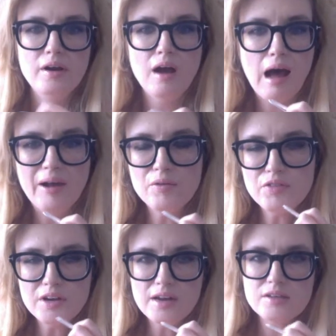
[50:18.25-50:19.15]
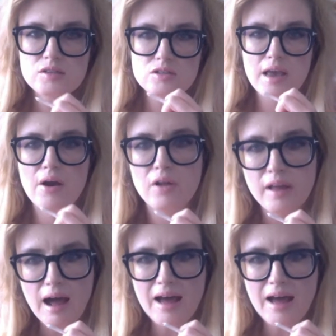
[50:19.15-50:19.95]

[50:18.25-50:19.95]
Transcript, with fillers: I don't think necessarily.